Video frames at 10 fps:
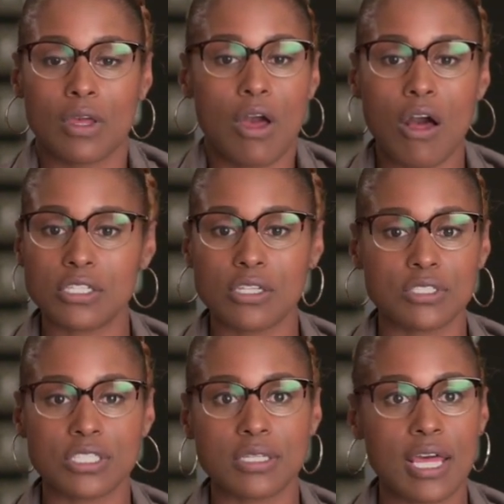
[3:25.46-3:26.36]
also
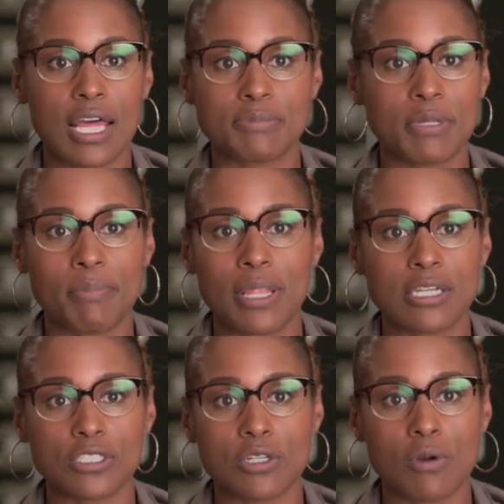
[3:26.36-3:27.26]
just has been a
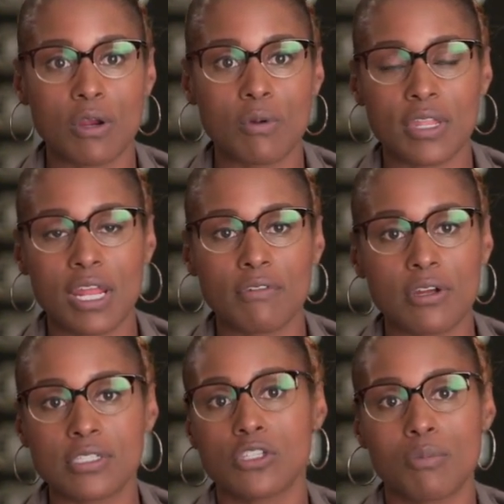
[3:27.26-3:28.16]
pleasure to work with. And I've
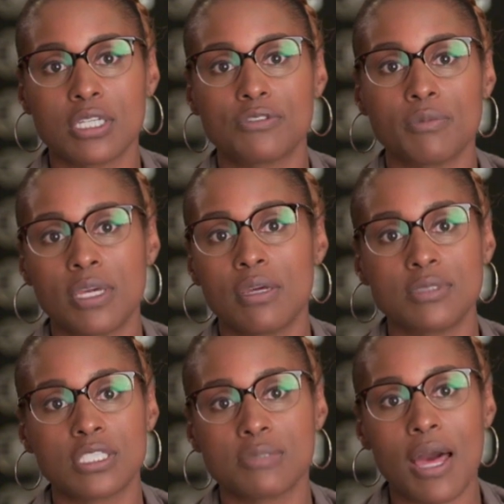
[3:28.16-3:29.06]
learned so much from
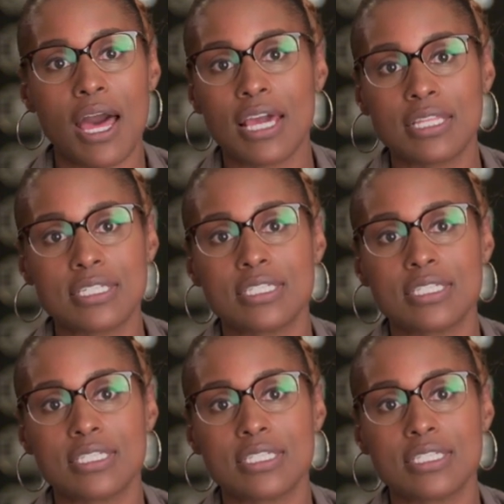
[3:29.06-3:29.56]
him just behind the